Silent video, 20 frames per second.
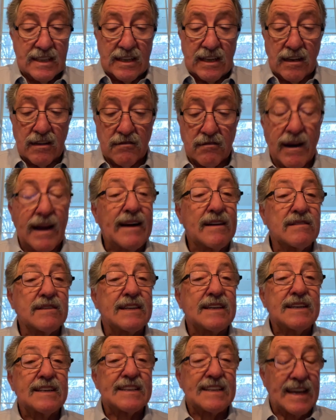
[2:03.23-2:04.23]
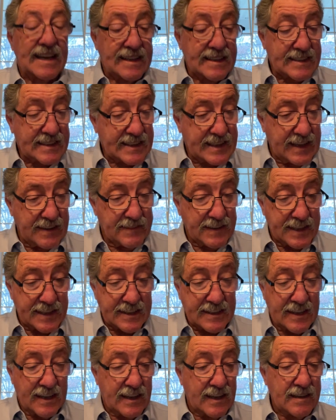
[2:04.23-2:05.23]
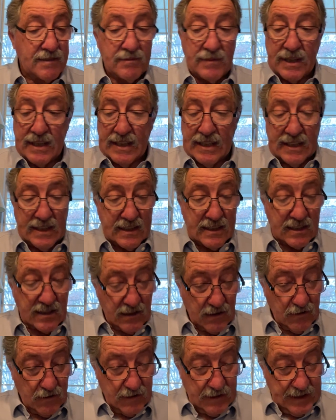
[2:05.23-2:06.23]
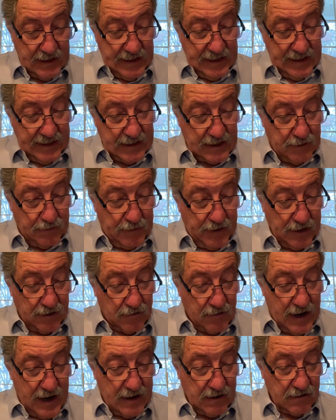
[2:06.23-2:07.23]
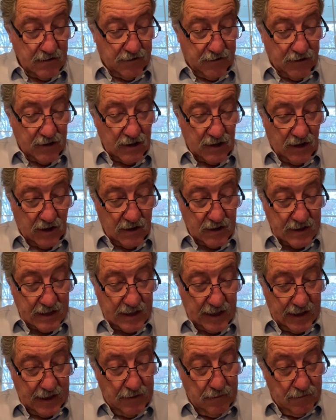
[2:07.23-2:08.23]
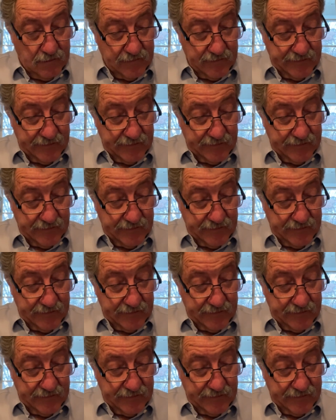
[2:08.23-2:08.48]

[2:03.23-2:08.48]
around Thanksgiving time. So it's been around for a long time.